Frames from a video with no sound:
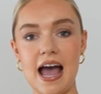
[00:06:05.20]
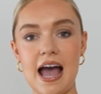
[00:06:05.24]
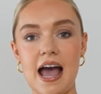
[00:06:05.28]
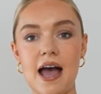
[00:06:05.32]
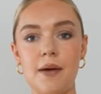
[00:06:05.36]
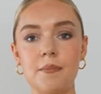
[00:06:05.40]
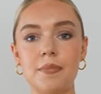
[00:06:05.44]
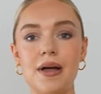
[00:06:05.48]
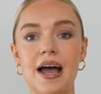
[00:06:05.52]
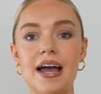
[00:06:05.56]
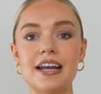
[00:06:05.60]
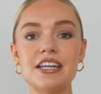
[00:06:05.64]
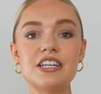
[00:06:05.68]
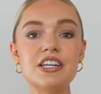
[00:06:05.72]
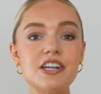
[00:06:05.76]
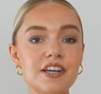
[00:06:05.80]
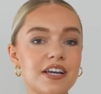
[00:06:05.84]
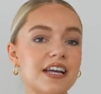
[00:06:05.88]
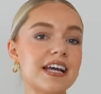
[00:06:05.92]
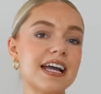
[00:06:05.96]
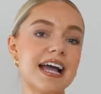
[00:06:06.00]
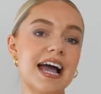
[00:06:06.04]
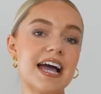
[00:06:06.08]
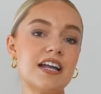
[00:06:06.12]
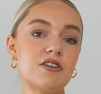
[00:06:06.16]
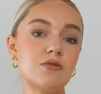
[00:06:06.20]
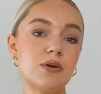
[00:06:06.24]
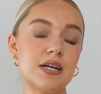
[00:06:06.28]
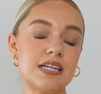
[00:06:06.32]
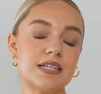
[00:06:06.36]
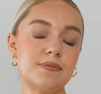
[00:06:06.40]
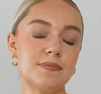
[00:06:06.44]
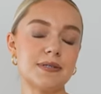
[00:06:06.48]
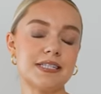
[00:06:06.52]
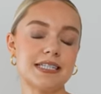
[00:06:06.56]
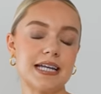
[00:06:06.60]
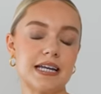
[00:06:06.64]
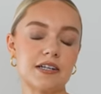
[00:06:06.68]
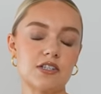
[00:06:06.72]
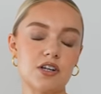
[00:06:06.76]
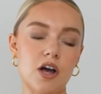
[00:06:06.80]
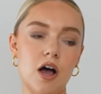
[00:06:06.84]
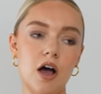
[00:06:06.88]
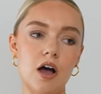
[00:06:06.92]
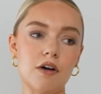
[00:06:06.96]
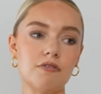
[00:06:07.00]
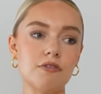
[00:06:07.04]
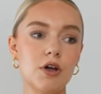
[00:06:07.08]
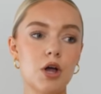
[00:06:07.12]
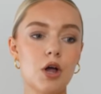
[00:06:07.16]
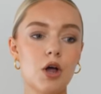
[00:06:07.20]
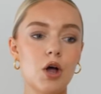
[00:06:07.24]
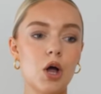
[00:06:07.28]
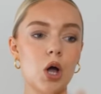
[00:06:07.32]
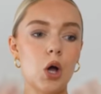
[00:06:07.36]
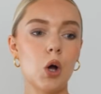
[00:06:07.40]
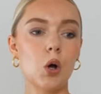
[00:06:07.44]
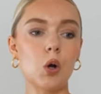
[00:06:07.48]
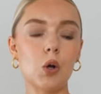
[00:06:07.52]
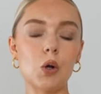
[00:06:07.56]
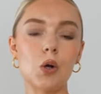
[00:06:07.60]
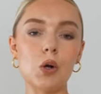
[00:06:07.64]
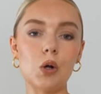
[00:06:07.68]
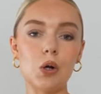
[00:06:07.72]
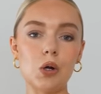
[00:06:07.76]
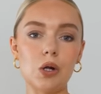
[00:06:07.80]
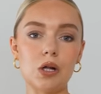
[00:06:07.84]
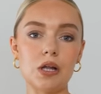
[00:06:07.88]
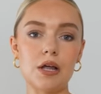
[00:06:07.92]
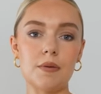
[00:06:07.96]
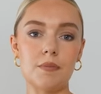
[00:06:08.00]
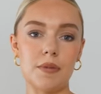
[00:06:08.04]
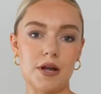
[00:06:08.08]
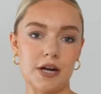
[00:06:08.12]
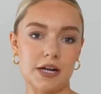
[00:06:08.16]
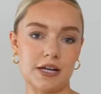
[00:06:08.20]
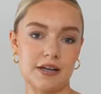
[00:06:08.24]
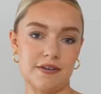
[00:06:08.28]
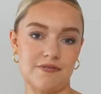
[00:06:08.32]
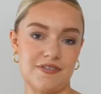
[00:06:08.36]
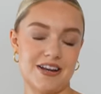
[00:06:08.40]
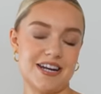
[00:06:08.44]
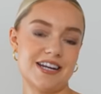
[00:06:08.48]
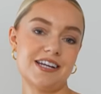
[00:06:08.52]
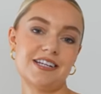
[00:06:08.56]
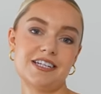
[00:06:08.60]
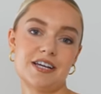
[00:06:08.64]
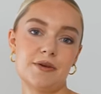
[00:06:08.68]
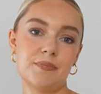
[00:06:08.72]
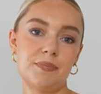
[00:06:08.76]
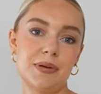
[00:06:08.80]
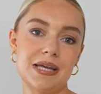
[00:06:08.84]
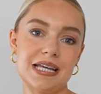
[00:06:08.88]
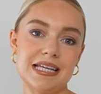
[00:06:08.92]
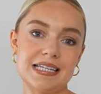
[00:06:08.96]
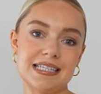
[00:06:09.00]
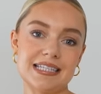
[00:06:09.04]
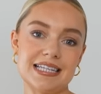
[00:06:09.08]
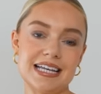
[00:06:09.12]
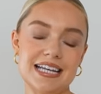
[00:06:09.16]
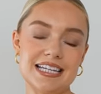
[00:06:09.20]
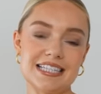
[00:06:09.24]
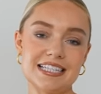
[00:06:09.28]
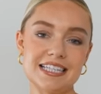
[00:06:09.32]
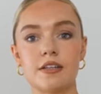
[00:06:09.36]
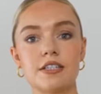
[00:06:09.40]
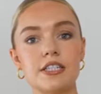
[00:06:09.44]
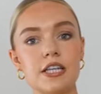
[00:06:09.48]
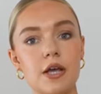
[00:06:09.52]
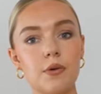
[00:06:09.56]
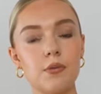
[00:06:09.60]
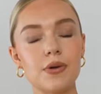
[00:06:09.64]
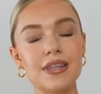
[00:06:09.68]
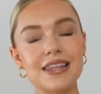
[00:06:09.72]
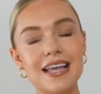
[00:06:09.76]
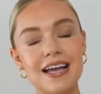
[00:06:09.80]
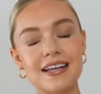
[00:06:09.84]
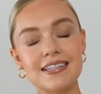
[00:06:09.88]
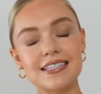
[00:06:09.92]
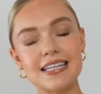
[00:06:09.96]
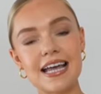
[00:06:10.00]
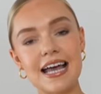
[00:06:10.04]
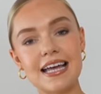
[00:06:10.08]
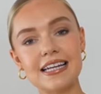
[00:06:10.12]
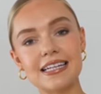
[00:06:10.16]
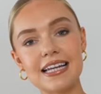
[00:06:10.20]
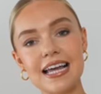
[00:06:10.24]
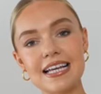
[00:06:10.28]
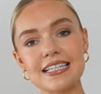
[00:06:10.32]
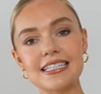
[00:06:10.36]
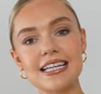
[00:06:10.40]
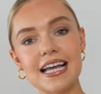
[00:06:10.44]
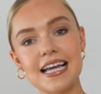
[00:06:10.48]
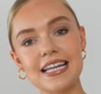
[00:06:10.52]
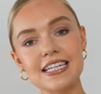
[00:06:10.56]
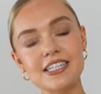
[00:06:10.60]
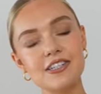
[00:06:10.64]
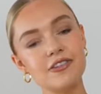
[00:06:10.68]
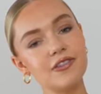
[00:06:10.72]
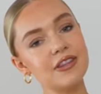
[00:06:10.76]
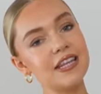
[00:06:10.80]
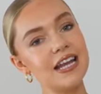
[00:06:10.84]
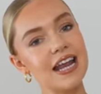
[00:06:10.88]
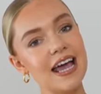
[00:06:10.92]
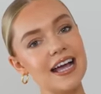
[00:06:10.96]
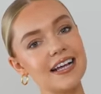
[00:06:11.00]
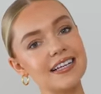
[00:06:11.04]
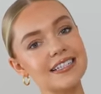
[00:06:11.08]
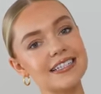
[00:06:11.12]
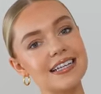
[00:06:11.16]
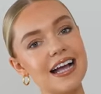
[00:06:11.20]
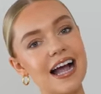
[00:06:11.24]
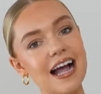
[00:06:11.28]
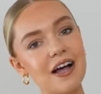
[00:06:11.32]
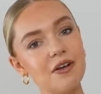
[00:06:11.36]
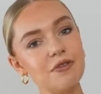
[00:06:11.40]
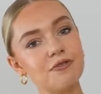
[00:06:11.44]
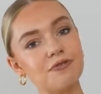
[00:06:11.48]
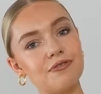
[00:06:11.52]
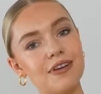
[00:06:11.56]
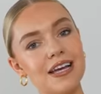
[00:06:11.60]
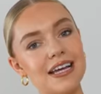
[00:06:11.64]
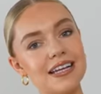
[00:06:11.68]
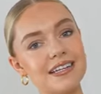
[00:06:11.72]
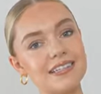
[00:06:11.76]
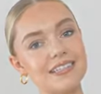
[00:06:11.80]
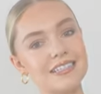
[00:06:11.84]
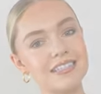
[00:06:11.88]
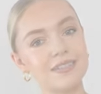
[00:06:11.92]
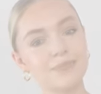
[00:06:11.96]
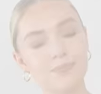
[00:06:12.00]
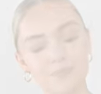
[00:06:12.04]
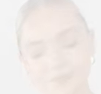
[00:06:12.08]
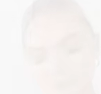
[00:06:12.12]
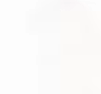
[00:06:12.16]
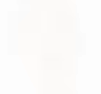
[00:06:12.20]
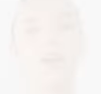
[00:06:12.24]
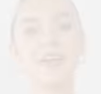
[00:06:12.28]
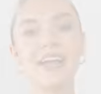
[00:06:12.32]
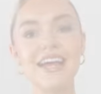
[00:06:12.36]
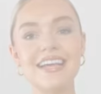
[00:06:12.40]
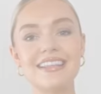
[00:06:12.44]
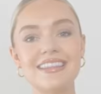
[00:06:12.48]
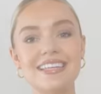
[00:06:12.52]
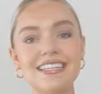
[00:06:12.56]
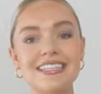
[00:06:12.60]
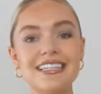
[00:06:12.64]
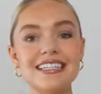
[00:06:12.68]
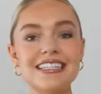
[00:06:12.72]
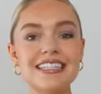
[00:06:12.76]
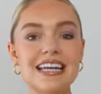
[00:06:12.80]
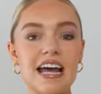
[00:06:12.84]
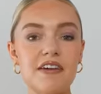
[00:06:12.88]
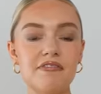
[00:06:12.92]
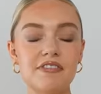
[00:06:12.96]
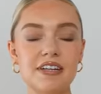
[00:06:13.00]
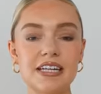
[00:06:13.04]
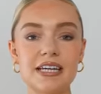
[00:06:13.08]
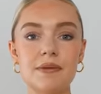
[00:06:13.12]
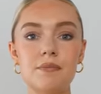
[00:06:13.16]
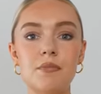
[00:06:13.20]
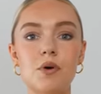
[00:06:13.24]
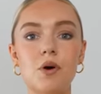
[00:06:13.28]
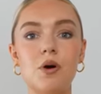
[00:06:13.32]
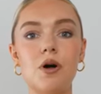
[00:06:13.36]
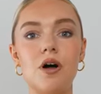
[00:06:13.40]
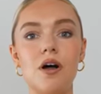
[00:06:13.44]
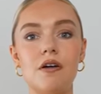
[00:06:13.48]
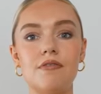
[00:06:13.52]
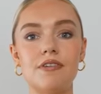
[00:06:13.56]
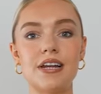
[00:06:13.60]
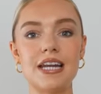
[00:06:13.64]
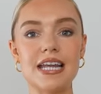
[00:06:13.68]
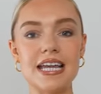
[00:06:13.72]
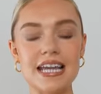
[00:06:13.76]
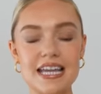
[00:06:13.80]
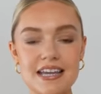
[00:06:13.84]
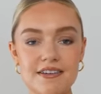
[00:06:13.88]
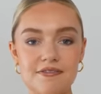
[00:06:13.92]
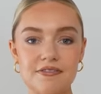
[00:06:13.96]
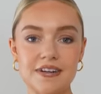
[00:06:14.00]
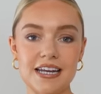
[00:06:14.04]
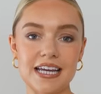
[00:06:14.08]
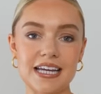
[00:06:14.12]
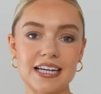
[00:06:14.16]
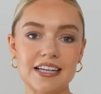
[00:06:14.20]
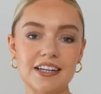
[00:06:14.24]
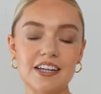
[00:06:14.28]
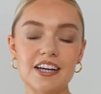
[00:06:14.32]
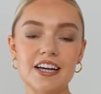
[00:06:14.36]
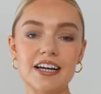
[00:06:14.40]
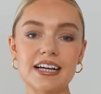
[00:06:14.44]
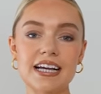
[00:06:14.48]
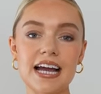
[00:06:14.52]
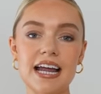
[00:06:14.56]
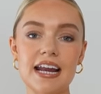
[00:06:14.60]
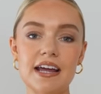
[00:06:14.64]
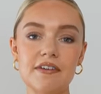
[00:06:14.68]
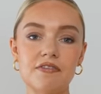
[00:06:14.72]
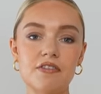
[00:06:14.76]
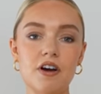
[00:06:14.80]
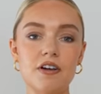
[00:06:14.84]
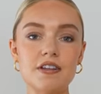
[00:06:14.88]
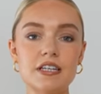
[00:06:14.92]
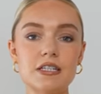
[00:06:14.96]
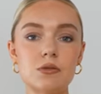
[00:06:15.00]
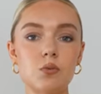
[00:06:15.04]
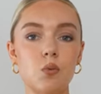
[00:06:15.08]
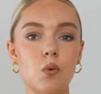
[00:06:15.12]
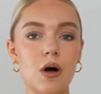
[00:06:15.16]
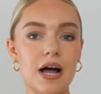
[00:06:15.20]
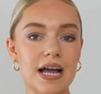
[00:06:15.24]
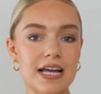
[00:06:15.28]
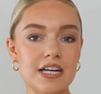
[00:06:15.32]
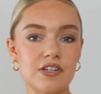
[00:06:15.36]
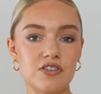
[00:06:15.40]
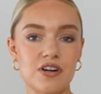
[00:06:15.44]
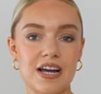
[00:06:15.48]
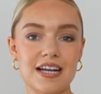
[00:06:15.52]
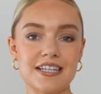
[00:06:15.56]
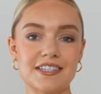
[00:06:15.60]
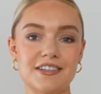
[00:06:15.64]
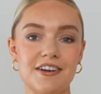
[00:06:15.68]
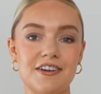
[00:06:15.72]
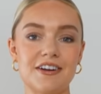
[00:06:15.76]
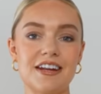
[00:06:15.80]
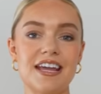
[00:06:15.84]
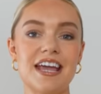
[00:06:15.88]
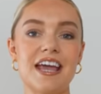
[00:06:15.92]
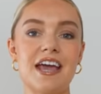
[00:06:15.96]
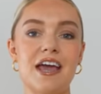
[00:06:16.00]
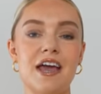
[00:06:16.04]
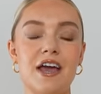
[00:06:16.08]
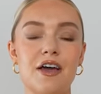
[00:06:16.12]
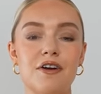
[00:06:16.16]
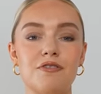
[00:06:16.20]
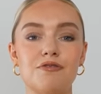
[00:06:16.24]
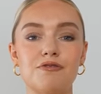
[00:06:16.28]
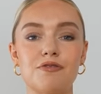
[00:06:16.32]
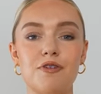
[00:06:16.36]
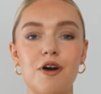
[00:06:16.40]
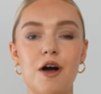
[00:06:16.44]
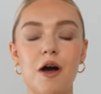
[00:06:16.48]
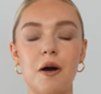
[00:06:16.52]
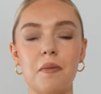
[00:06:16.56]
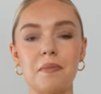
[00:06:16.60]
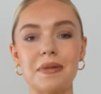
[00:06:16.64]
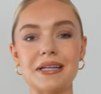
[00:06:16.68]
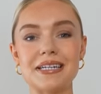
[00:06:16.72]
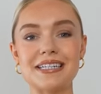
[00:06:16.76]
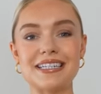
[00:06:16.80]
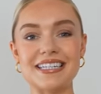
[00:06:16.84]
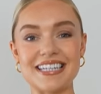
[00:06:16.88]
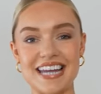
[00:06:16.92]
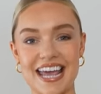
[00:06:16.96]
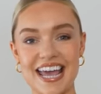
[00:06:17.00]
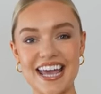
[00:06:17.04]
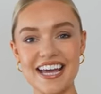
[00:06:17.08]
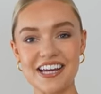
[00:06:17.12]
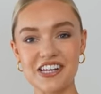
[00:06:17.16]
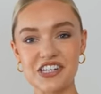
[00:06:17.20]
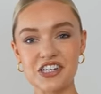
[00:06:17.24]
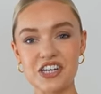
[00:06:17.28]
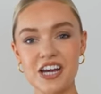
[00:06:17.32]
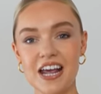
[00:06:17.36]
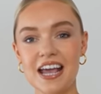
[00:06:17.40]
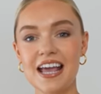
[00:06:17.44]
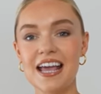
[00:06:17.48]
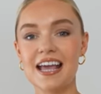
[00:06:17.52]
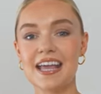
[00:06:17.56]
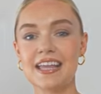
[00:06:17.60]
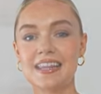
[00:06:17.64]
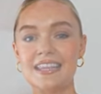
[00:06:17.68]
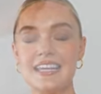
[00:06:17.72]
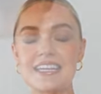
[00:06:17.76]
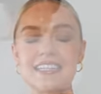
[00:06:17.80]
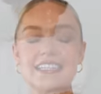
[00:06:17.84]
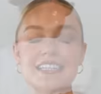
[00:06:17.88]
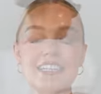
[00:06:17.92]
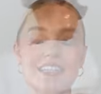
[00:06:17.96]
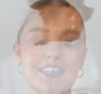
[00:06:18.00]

and you can get 20% off all Monica Vinader pieces. So with that said, let's get into the next outfit. Okay, this is definitely more of an evening look, and I've got this white dress on here from Dish. This